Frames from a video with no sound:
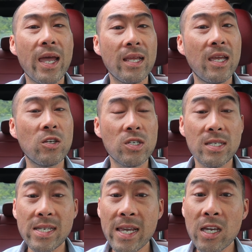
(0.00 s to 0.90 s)
And again, you're
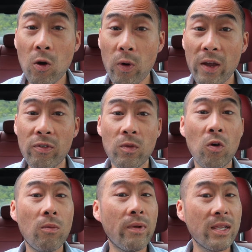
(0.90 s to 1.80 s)
staying away from the
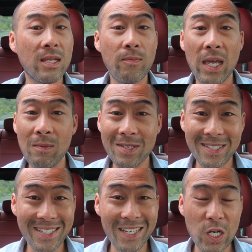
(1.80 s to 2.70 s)
whole monthly payments
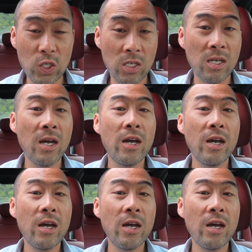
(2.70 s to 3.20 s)
discussion.